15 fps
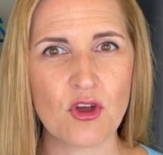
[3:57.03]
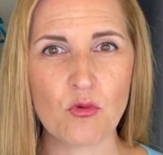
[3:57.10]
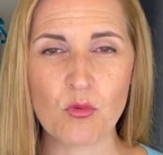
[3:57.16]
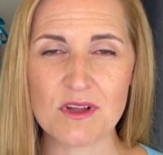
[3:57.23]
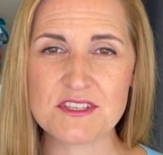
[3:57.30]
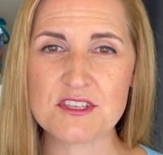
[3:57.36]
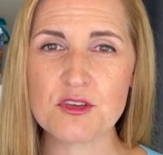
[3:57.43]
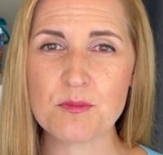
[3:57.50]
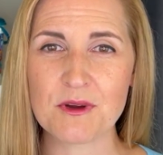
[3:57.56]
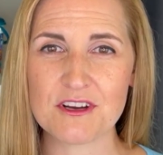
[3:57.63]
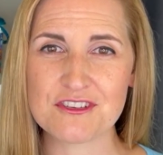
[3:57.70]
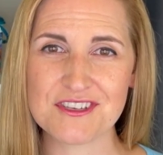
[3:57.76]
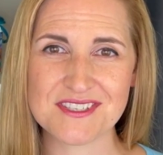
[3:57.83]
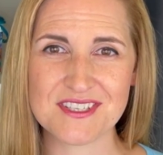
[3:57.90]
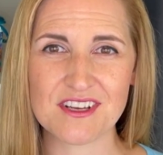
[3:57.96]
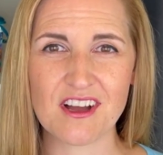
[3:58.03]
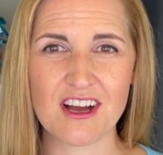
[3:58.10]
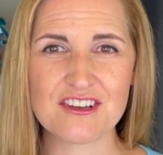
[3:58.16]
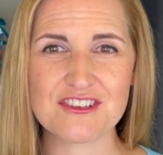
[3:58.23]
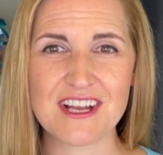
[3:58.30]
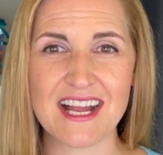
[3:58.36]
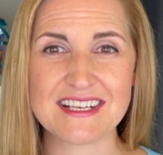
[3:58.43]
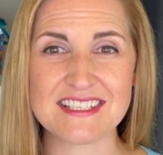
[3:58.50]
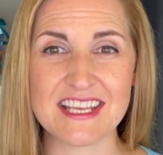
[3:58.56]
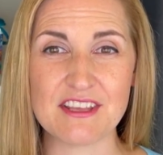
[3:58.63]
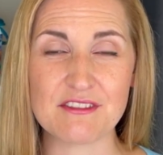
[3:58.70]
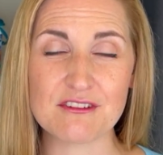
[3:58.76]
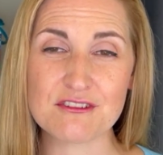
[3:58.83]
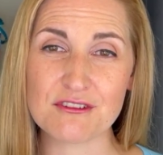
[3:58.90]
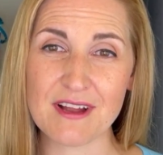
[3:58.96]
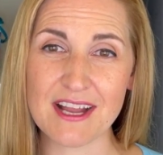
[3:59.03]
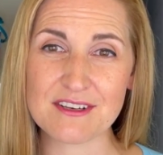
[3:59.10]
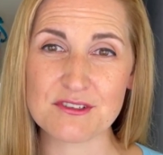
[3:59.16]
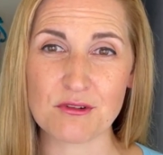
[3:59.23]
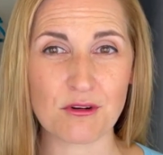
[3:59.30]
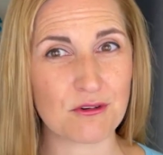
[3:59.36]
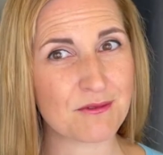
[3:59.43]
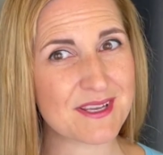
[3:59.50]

Once you purchase a contract, either direct or